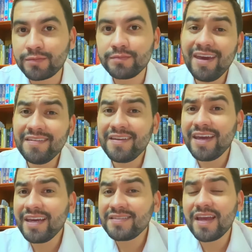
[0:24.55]
This is
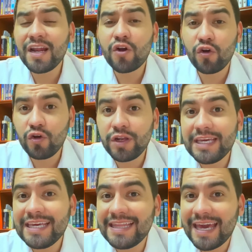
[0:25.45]
the ideal
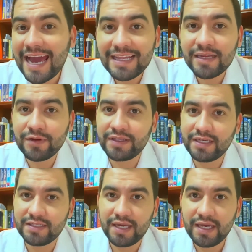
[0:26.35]
color of our stool.